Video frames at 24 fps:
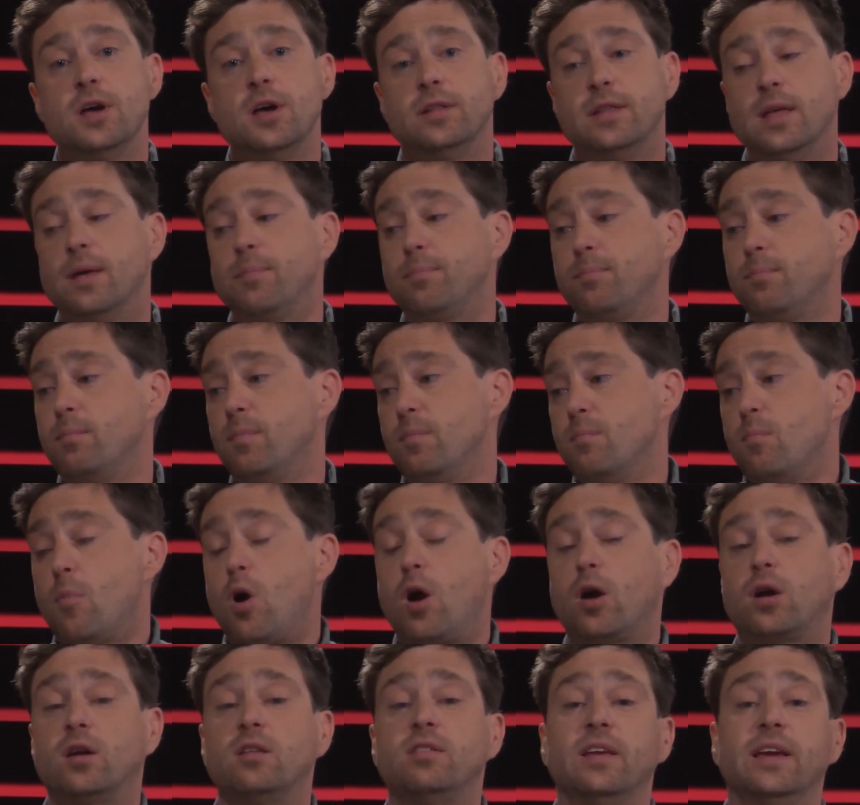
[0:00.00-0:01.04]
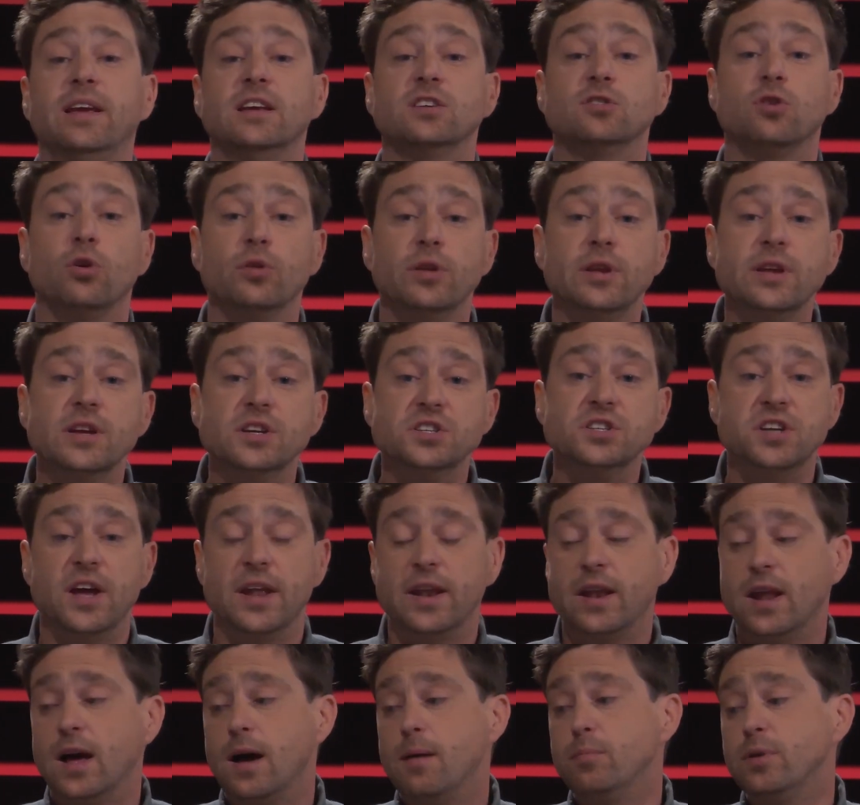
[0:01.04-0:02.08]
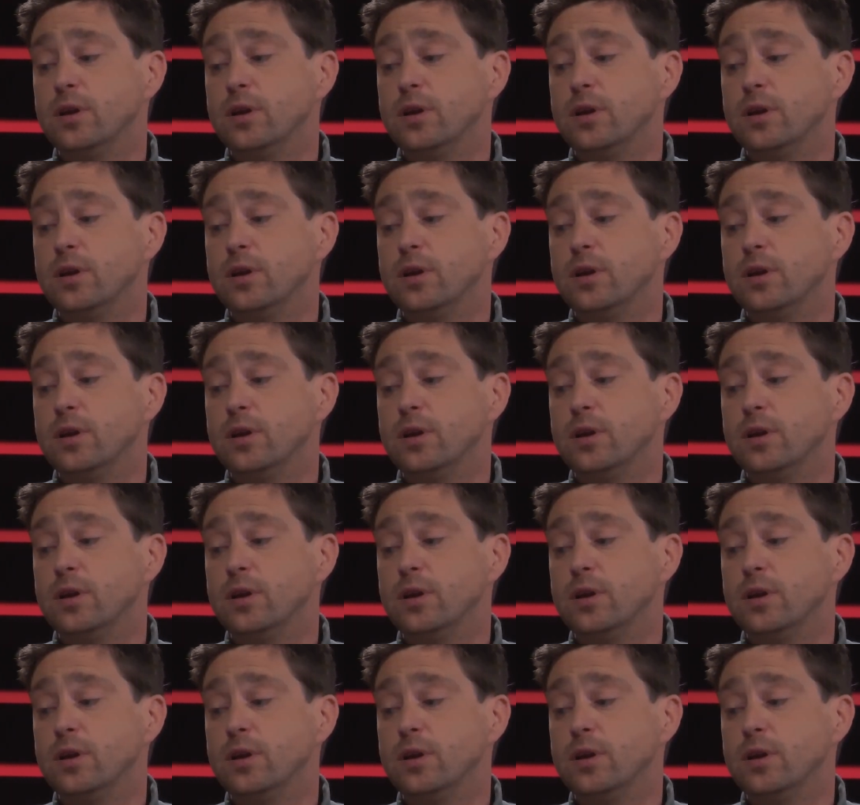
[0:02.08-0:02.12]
that marketing is on the agenda,